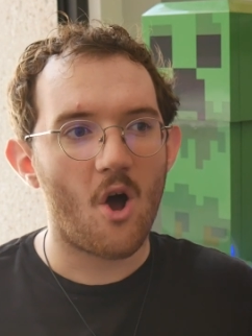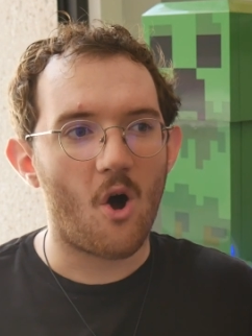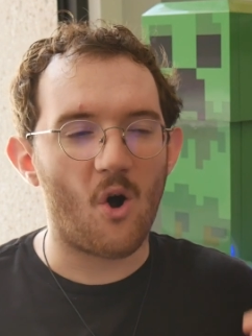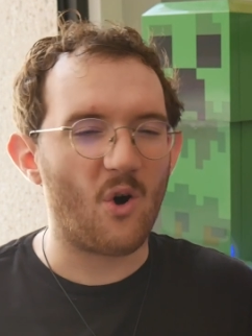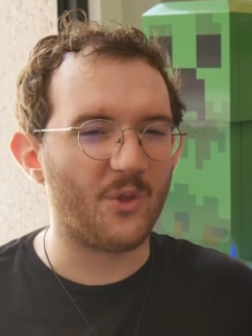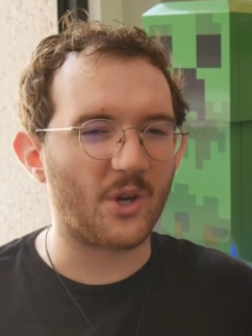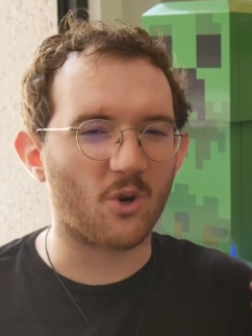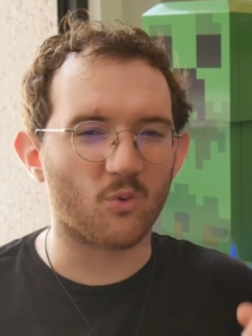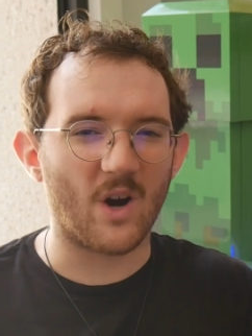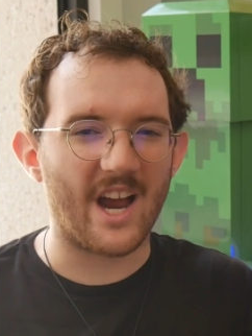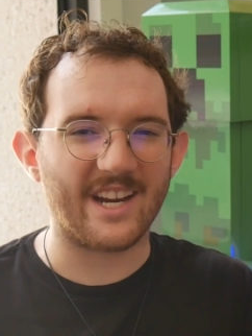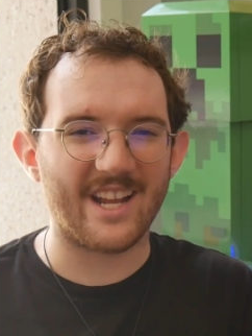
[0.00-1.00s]
all the
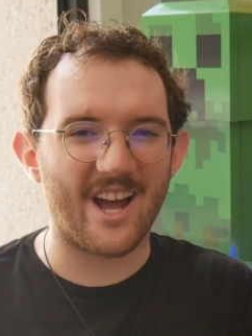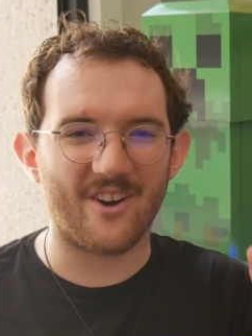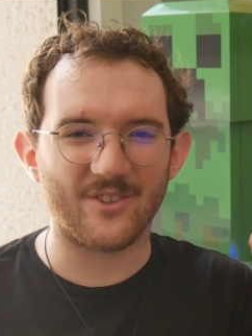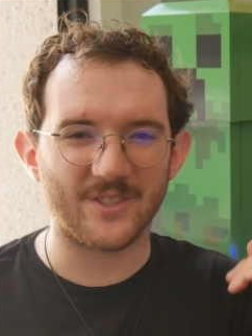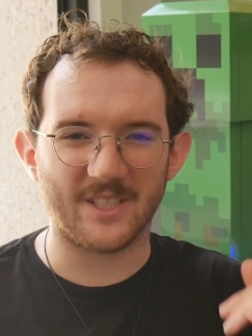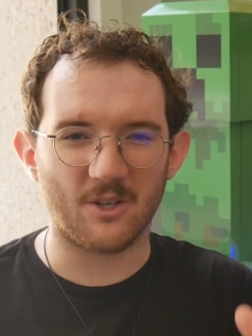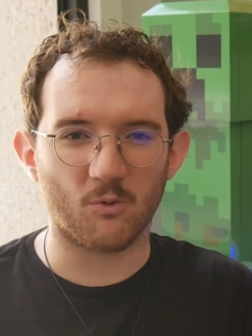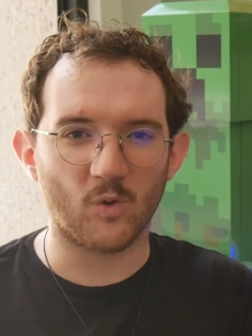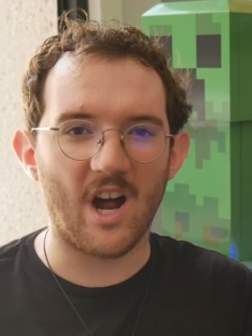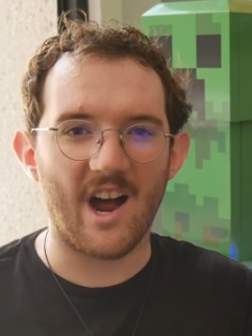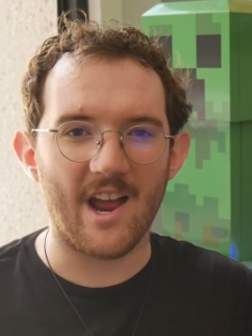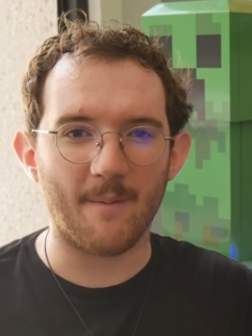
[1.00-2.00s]
grindhouse and
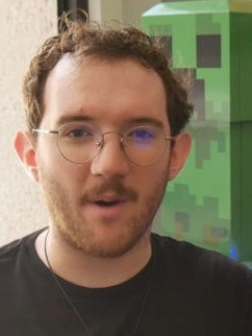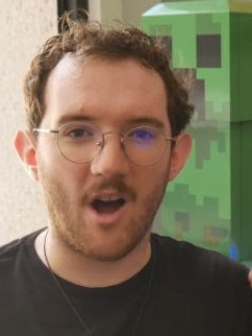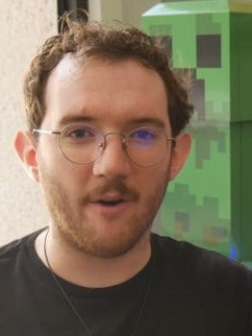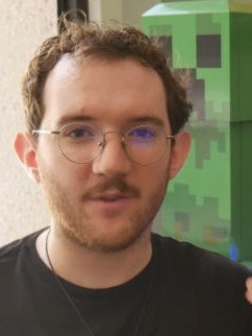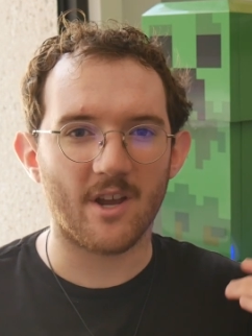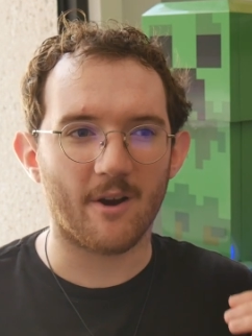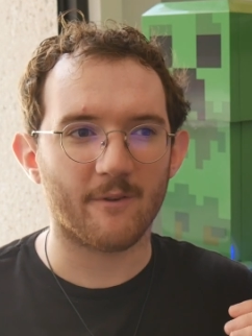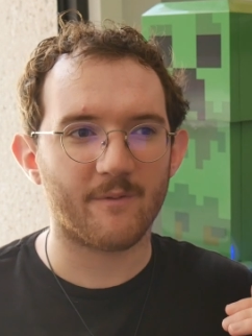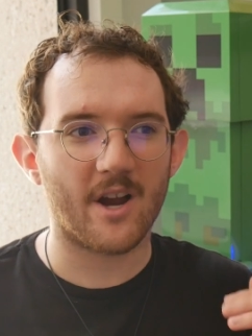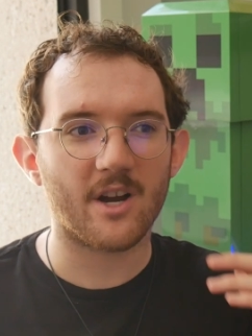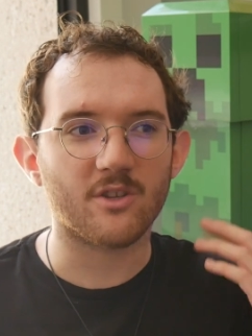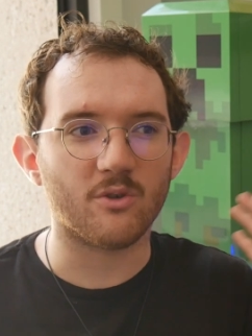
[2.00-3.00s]
grime of
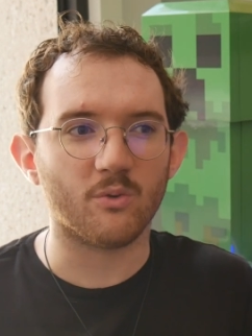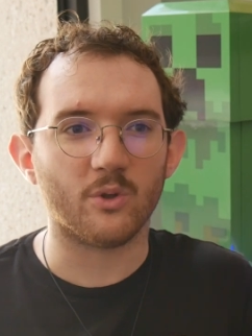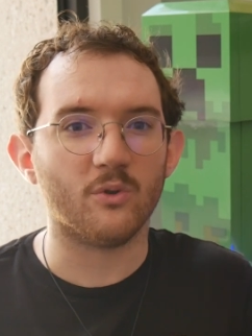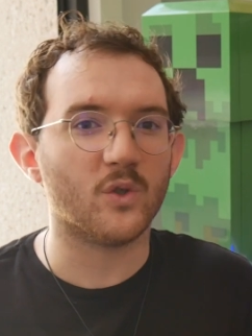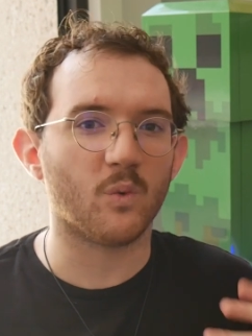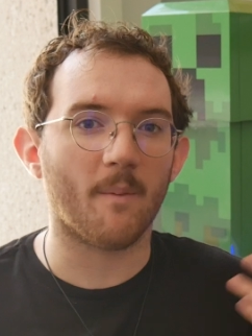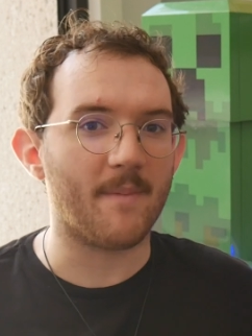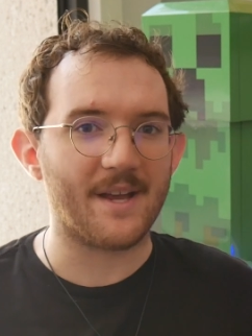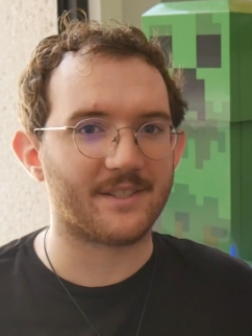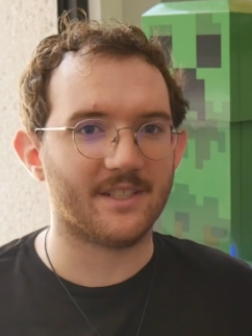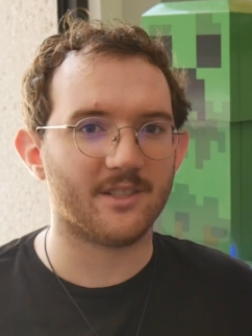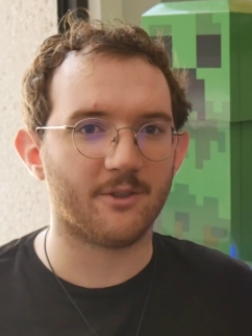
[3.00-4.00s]
Terrifier, you lose what
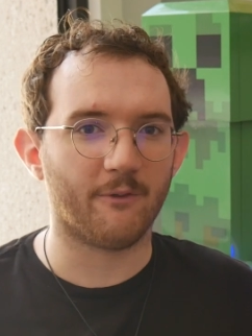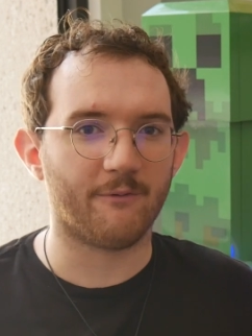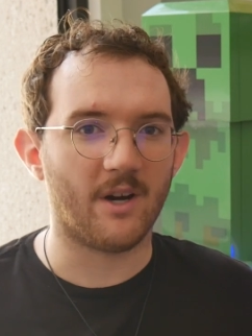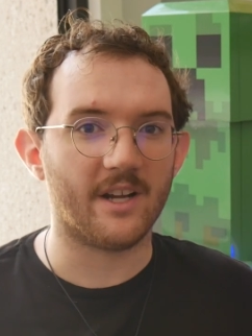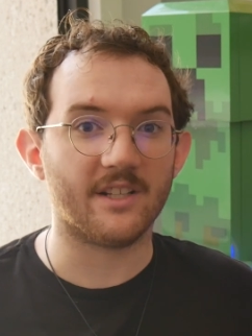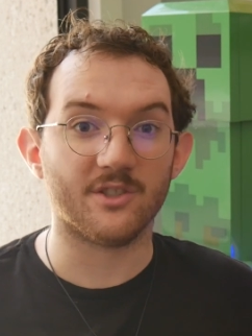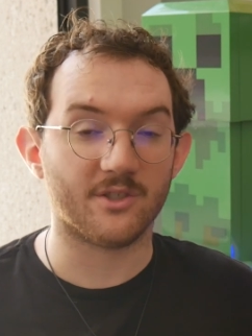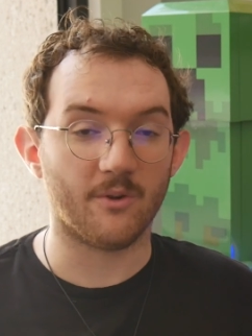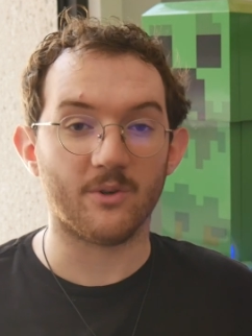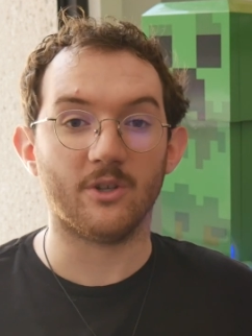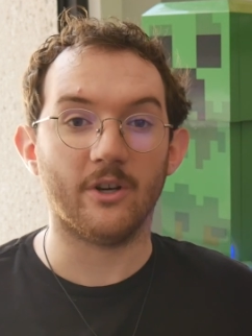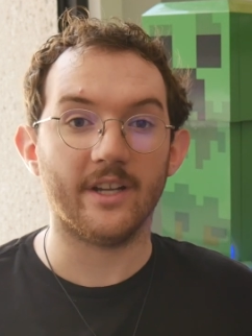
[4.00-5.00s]
makes it so fun and so
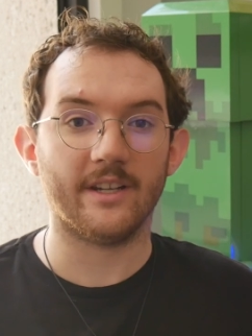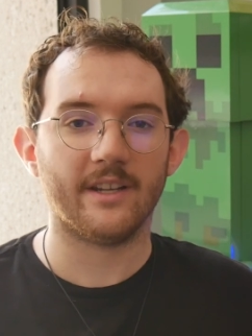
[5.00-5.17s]
good.